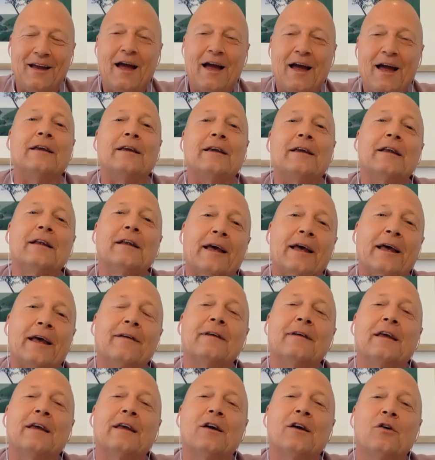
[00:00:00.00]
And your
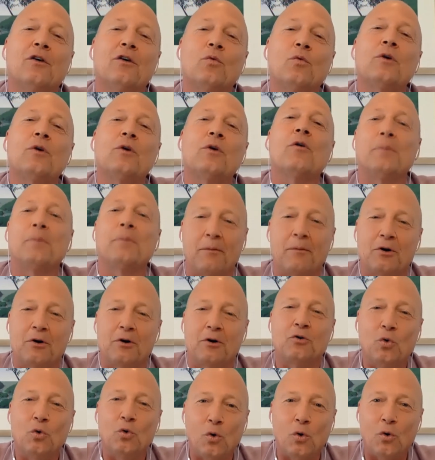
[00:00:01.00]
legacy. What do you want people to
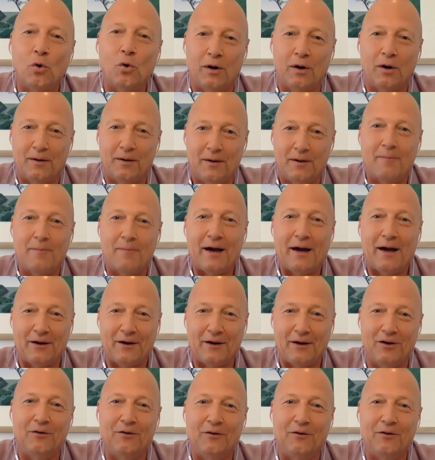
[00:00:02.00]
talk about you?